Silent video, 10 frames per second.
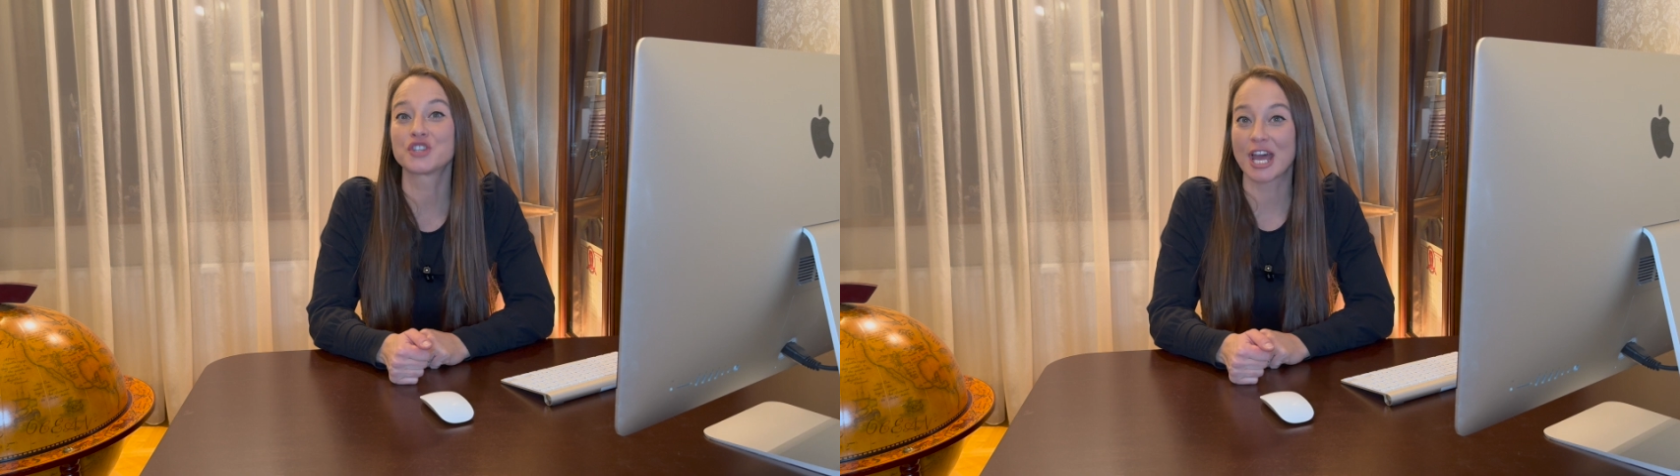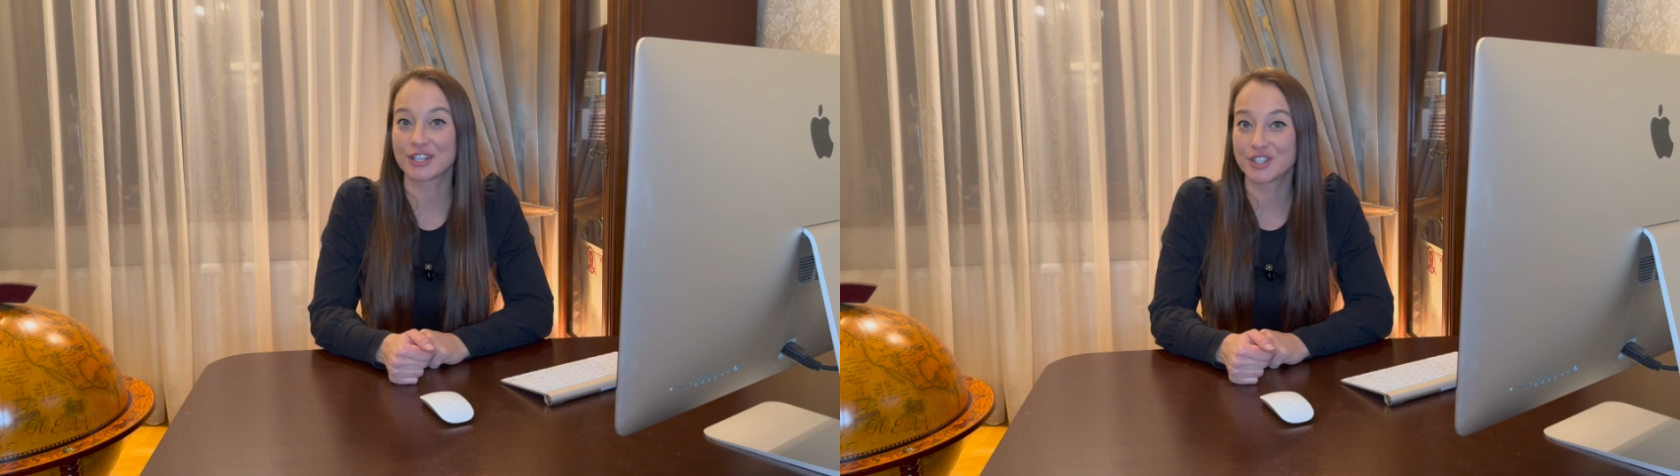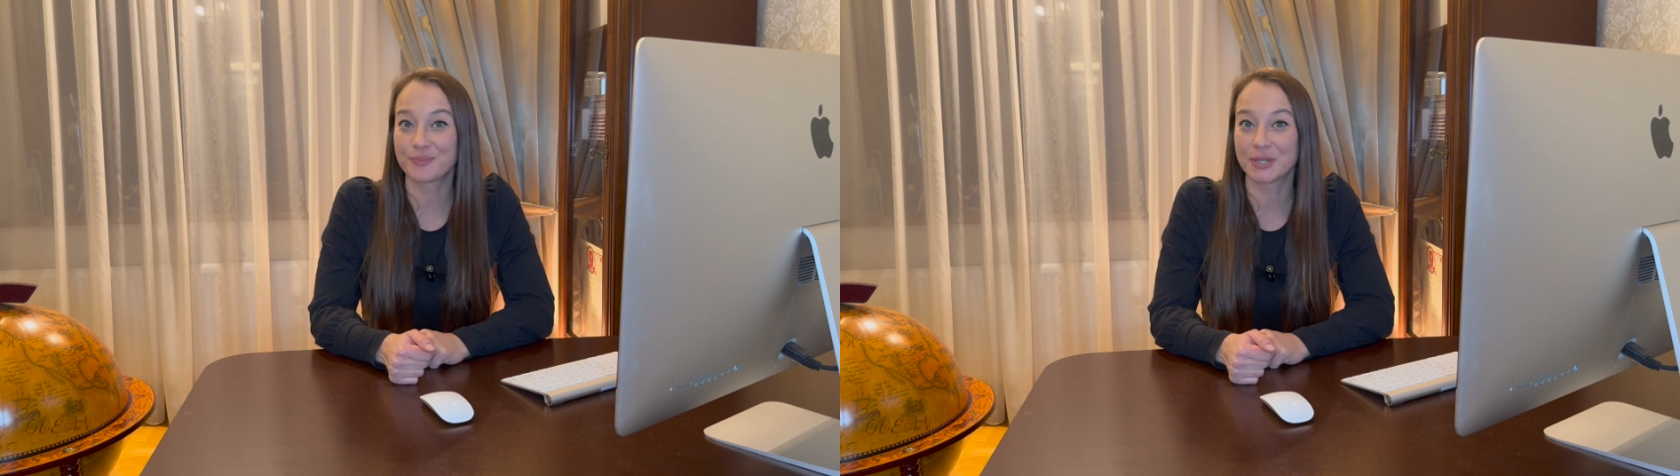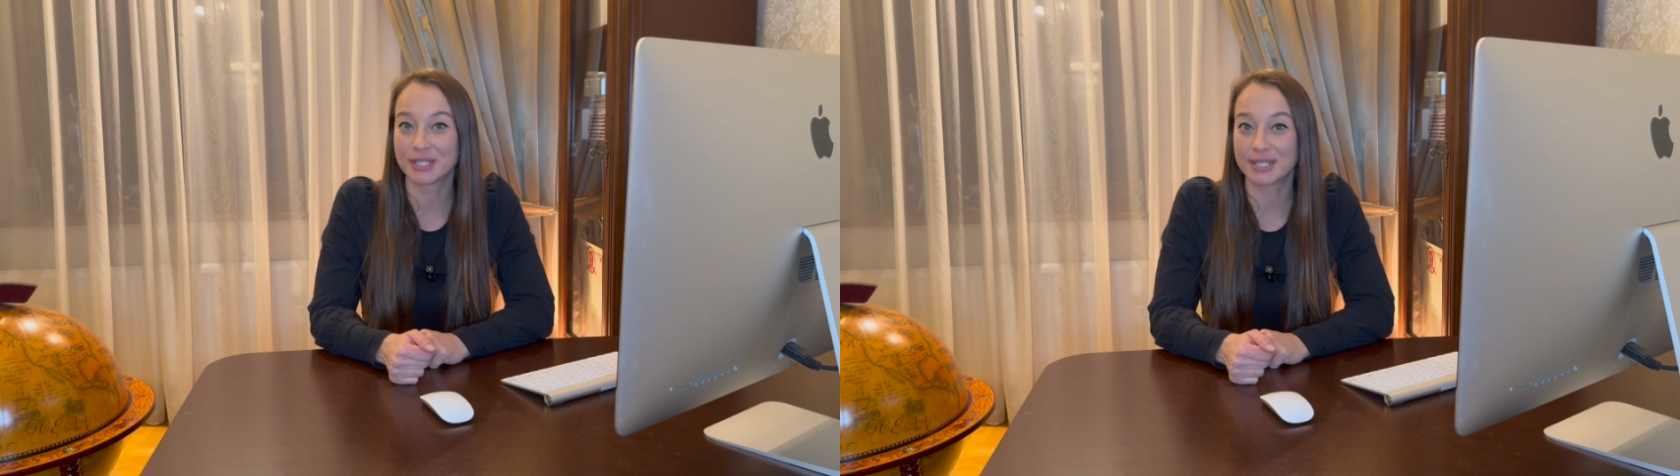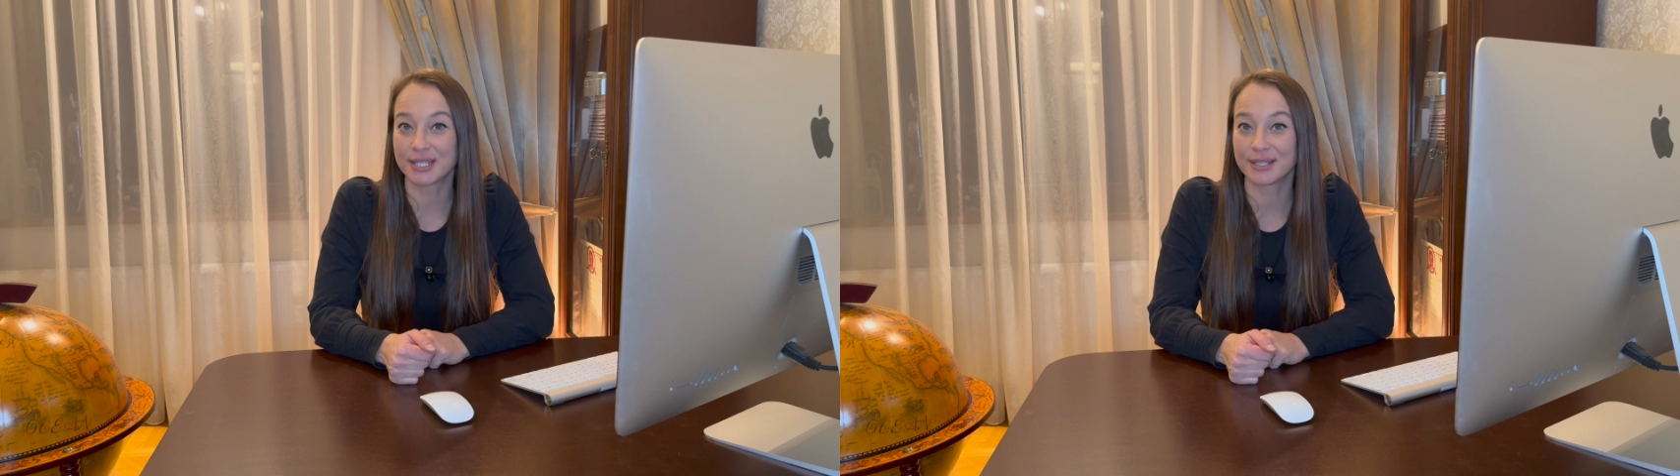
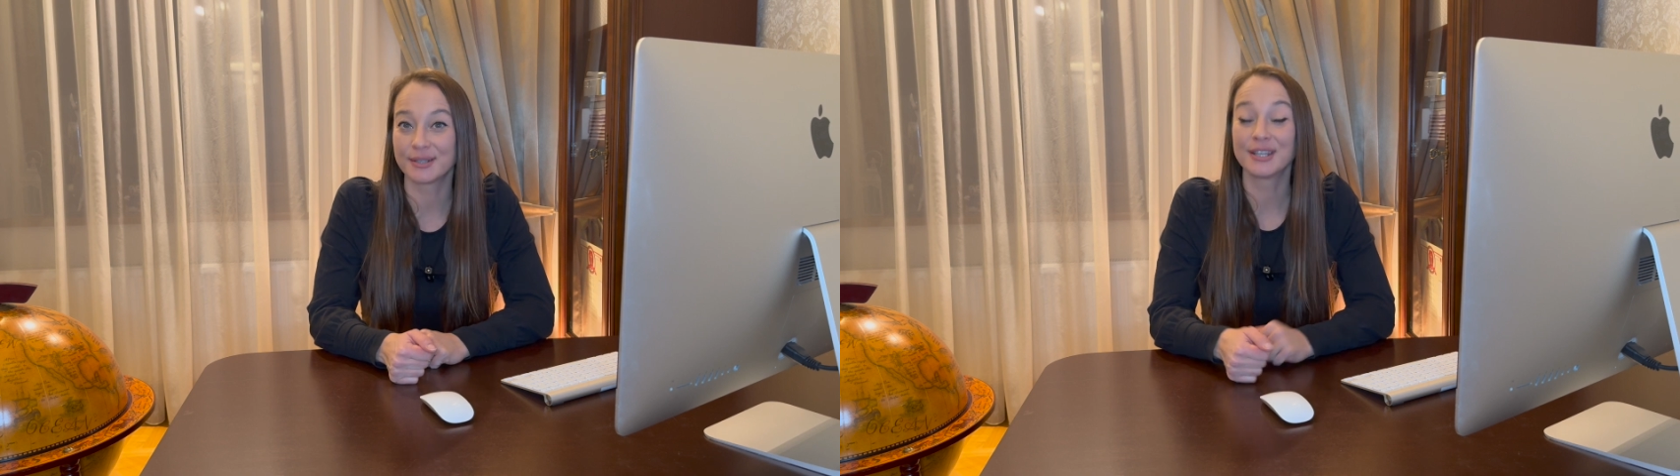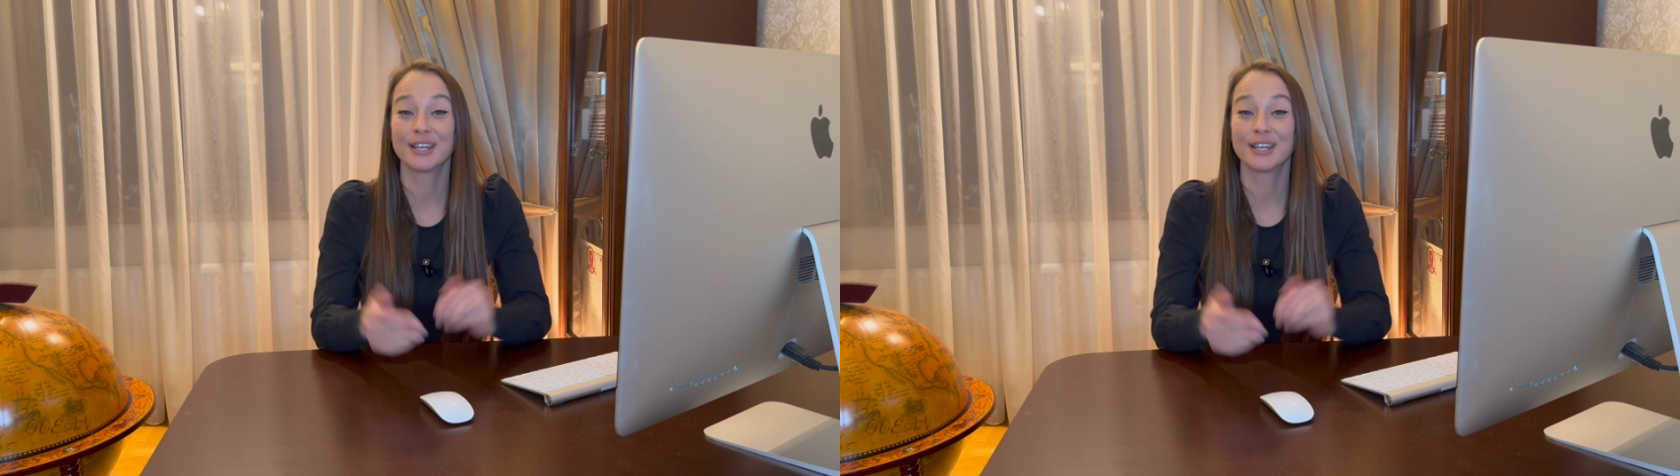ChatGPT.